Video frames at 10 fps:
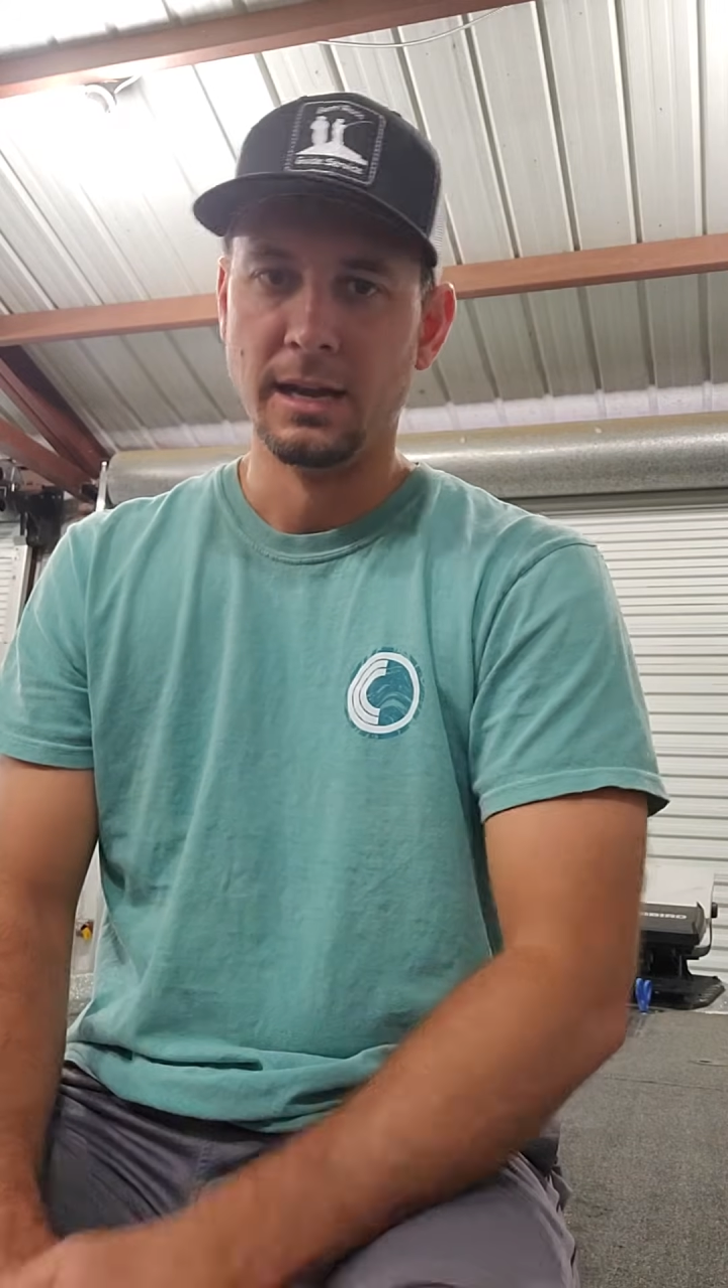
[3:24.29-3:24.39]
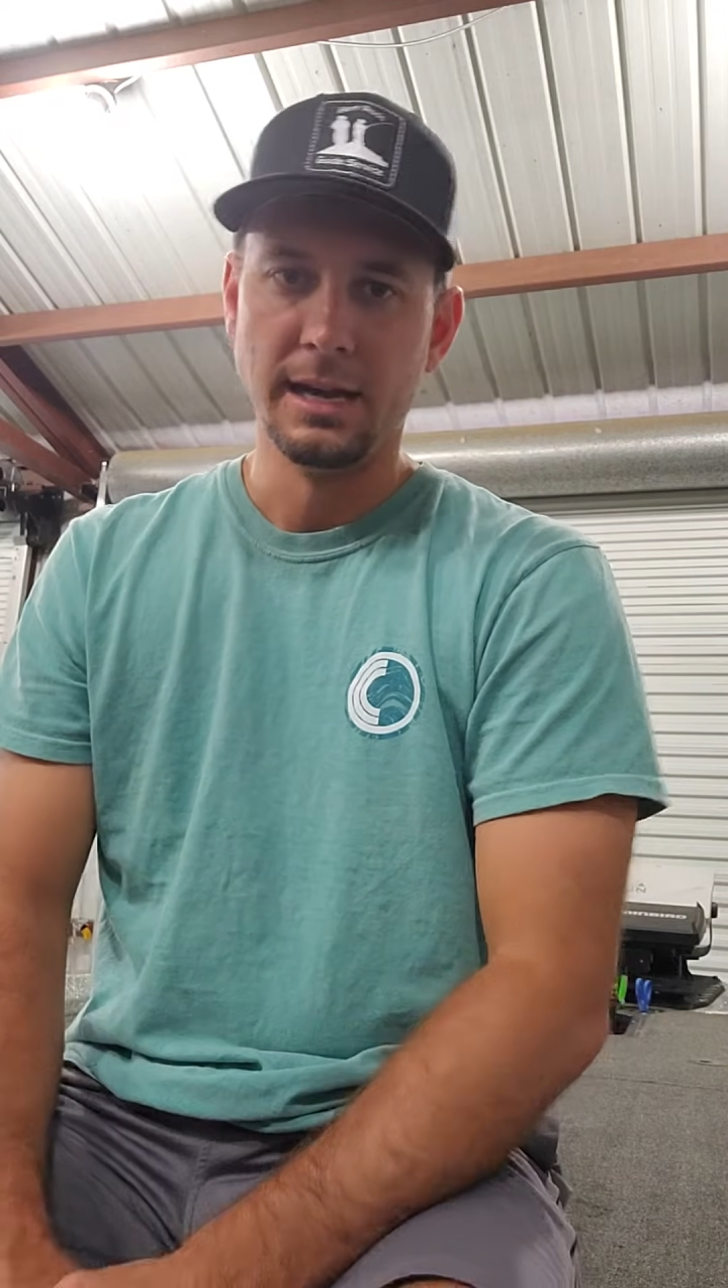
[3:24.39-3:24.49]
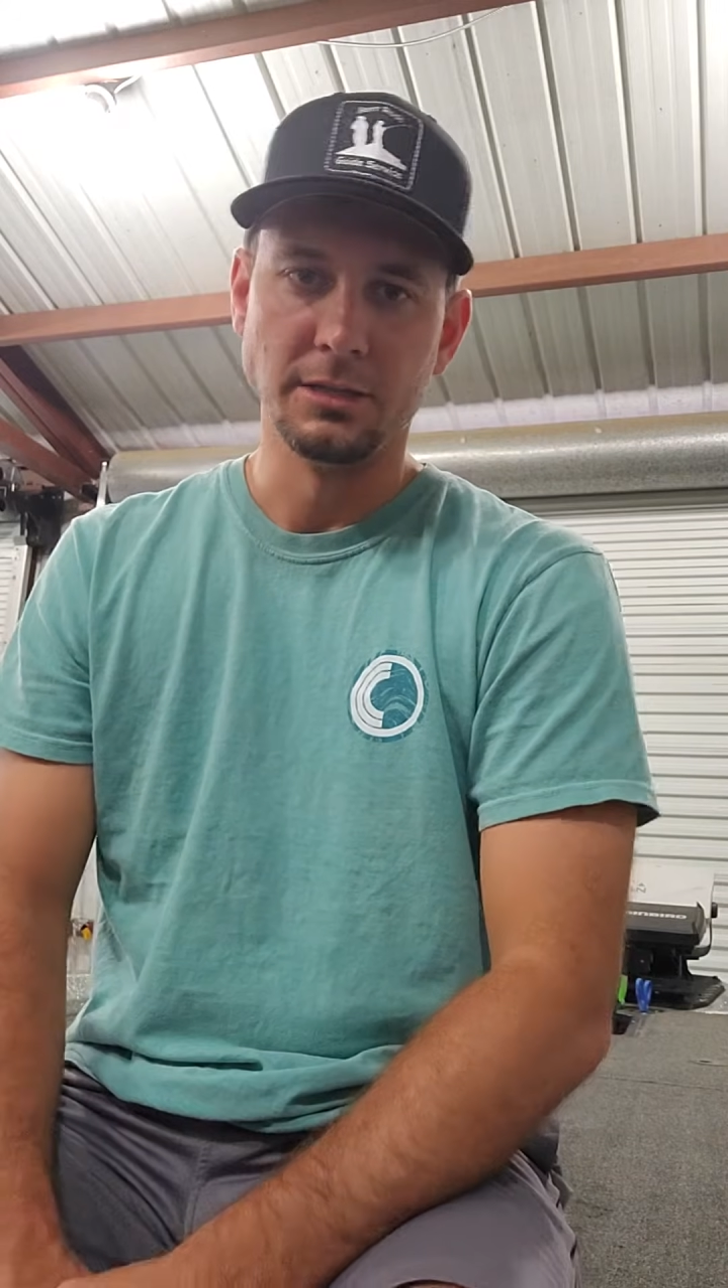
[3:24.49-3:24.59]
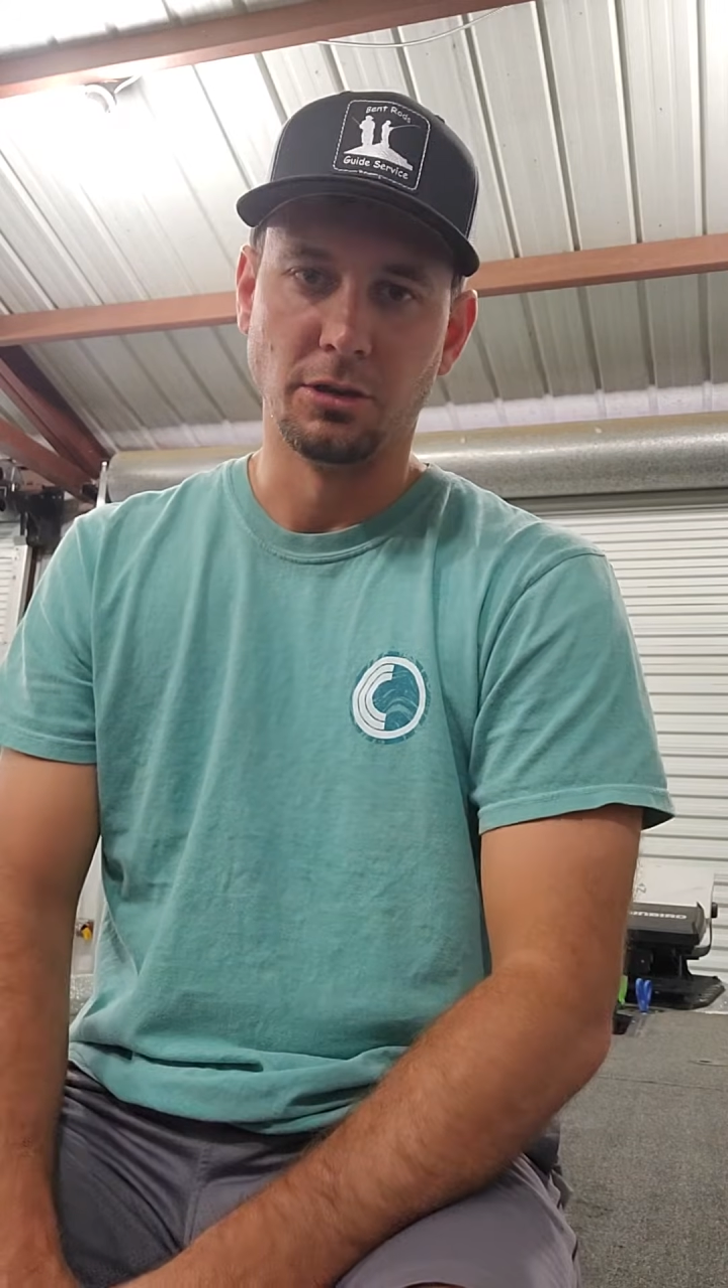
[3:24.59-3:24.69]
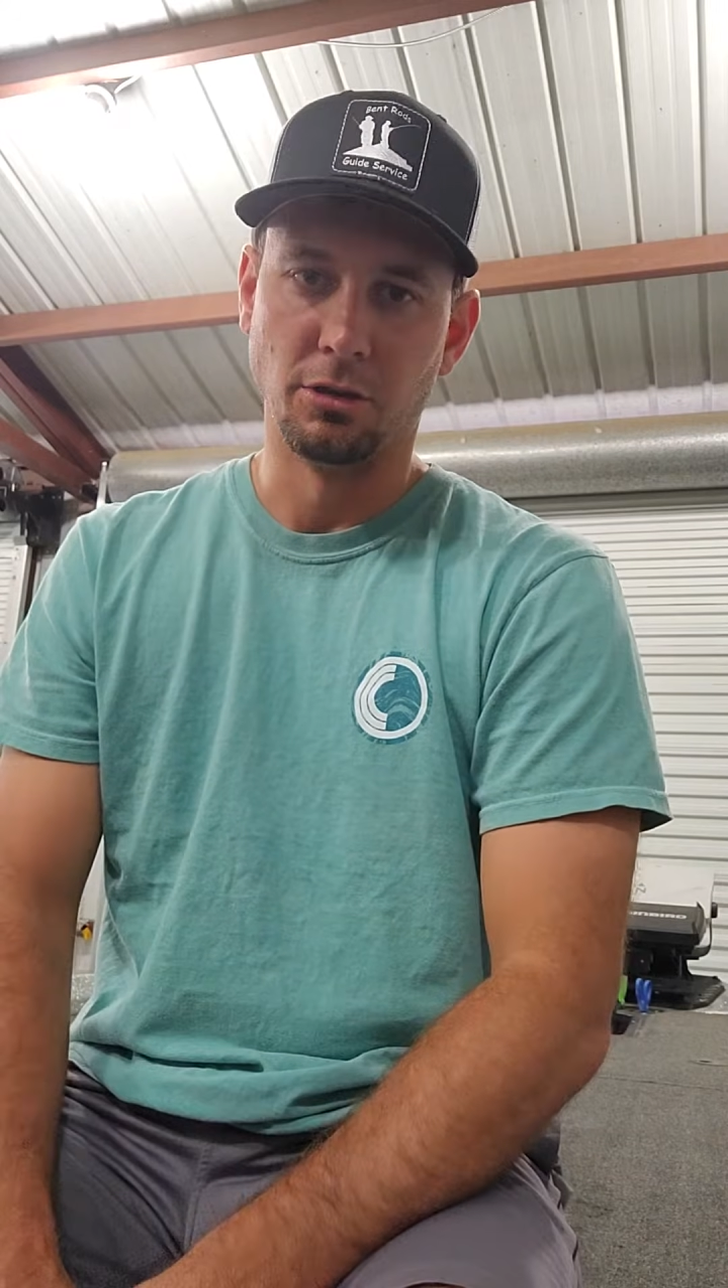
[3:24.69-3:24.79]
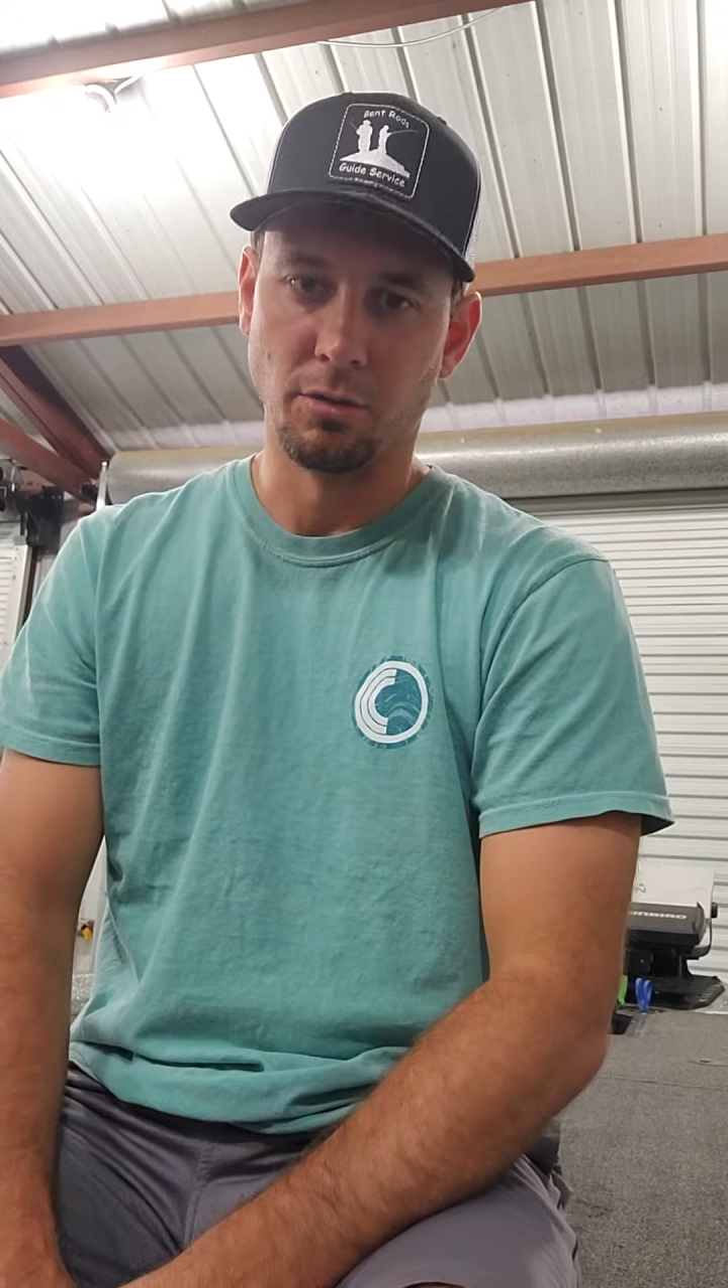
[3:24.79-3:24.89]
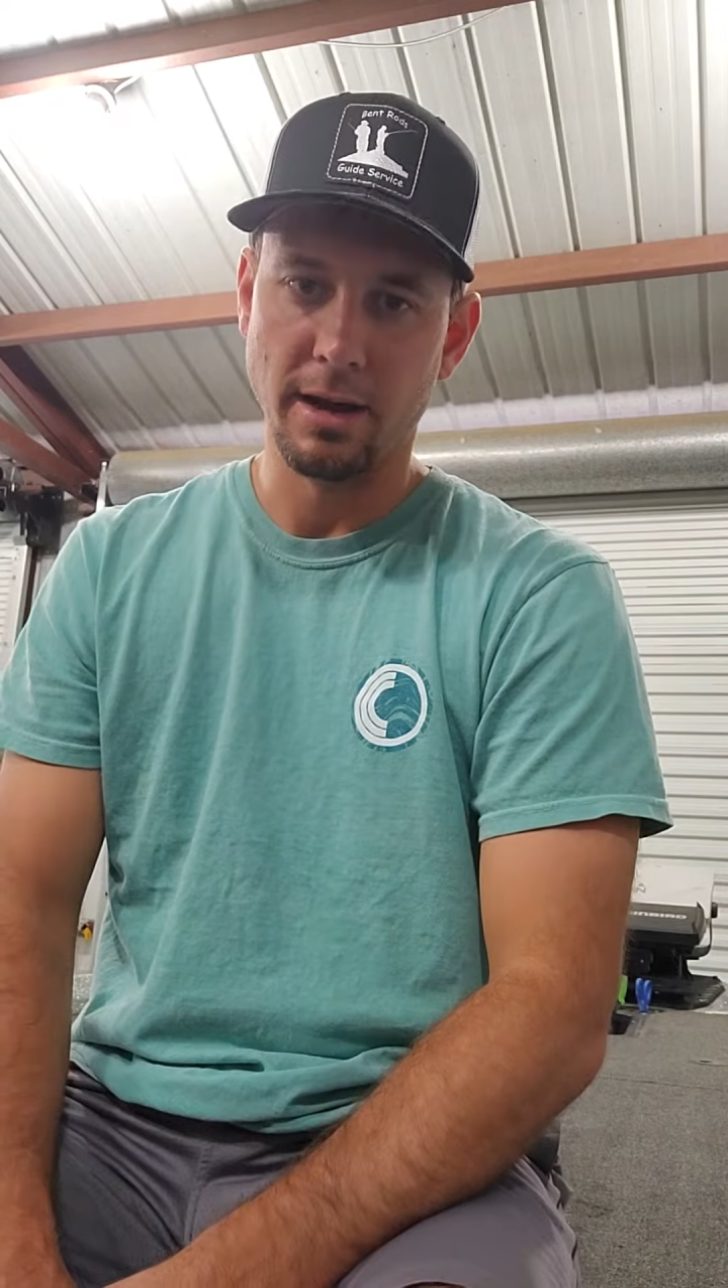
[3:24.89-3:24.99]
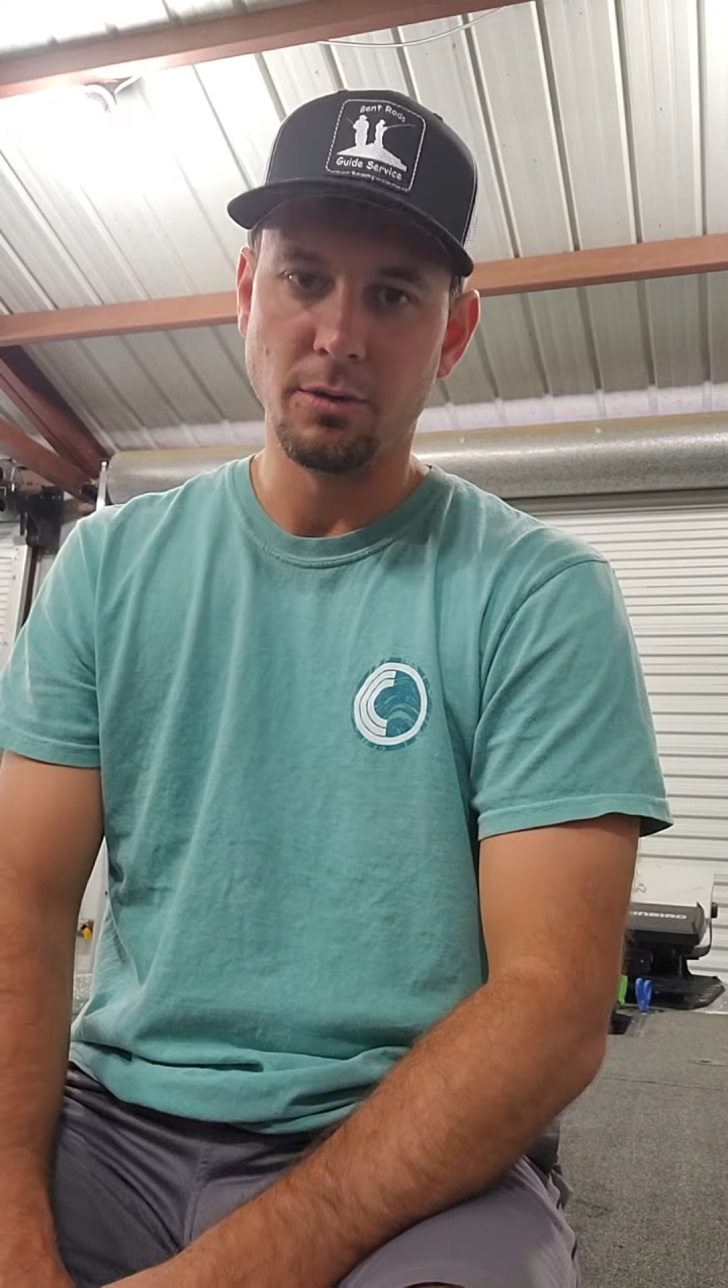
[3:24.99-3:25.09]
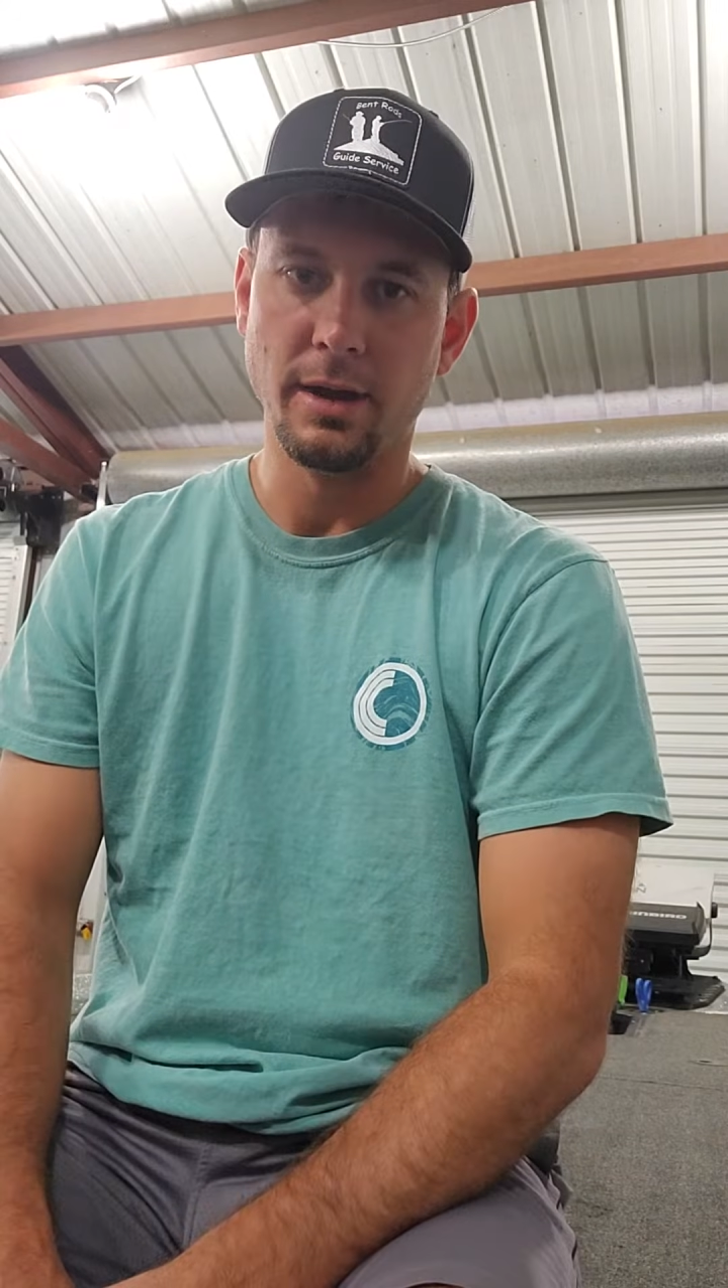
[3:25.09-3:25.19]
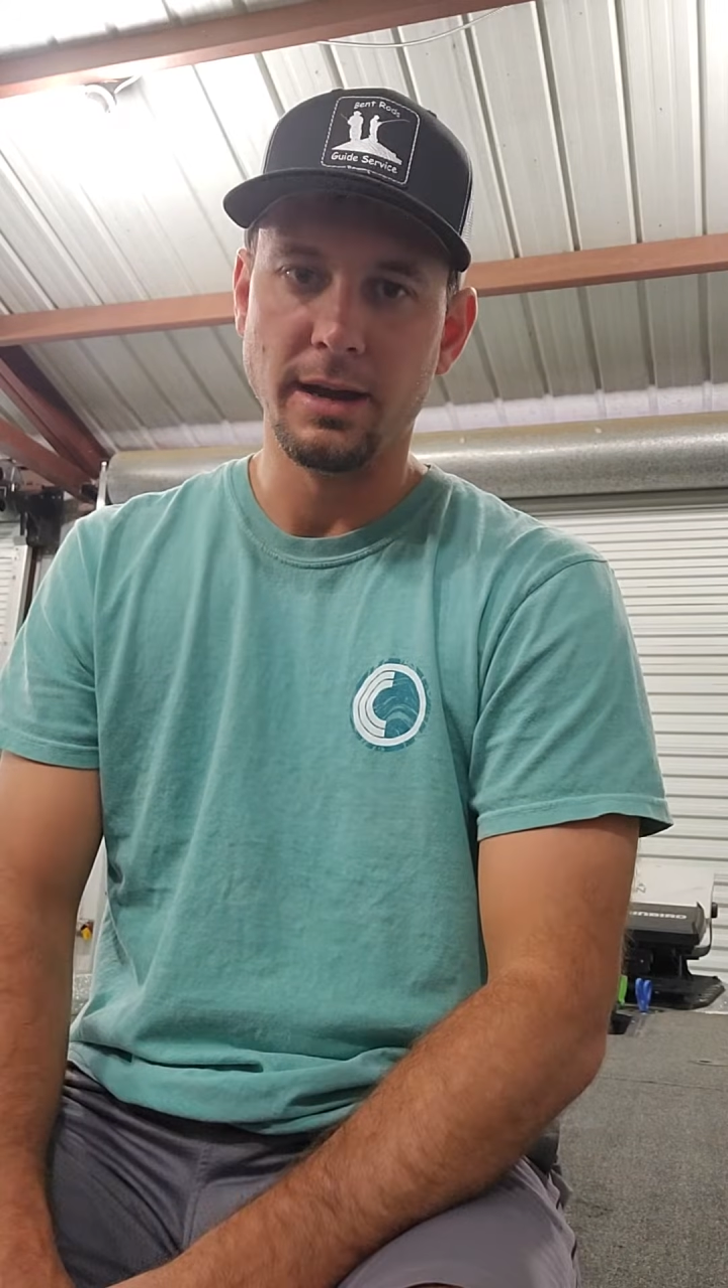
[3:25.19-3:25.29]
is a great way